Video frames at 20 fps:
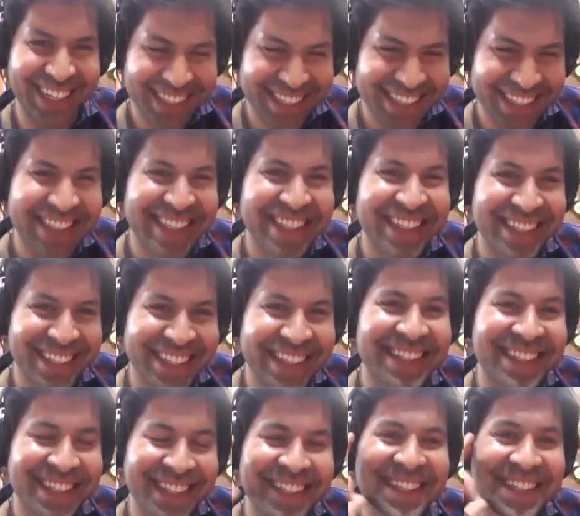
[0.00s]

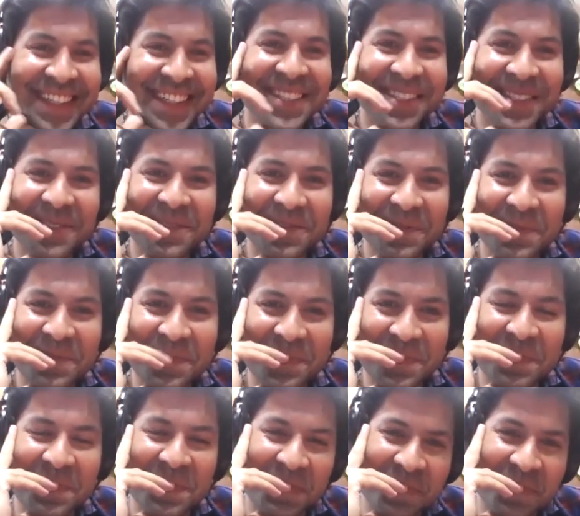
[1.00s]

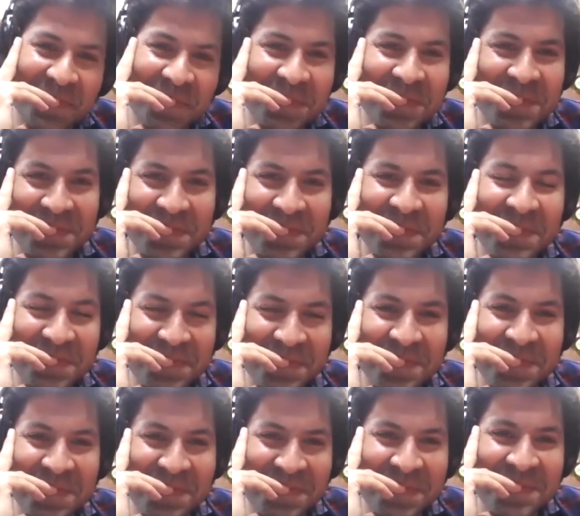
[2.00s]

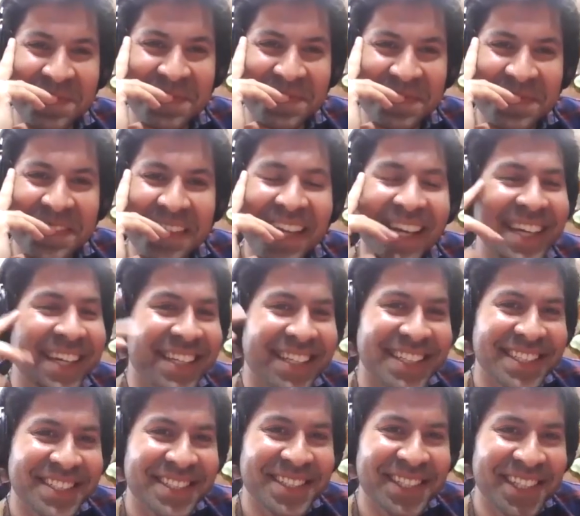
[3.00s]

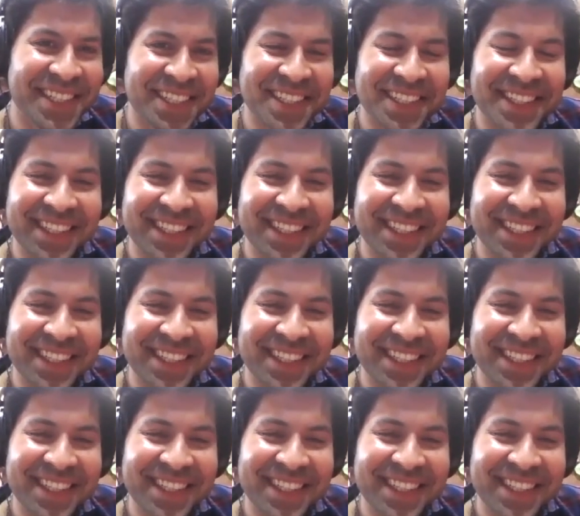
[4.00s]
[no speech]